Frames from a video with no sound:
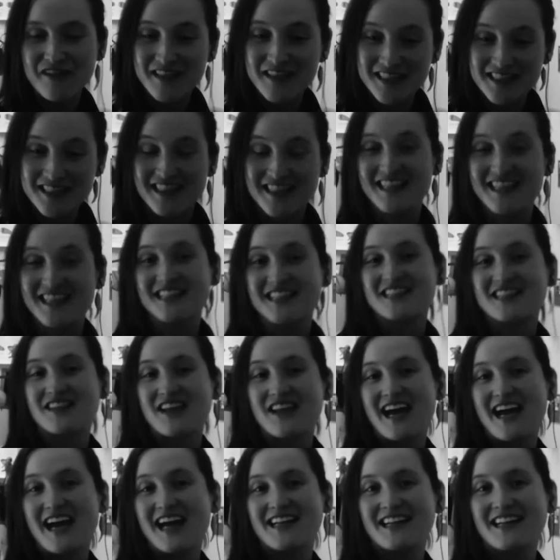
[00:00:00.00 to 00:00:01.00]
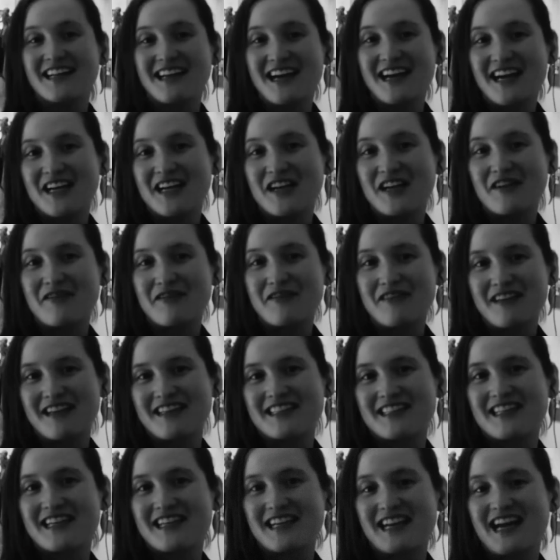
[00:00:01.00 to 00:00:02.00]
Is exactly. That kind of,
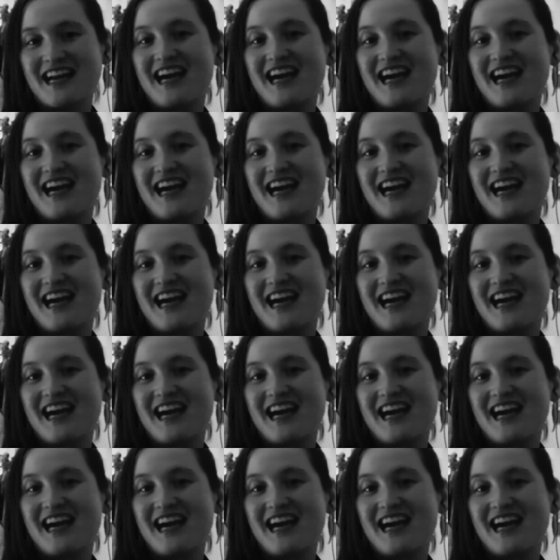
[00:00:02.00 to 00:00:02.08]
is it an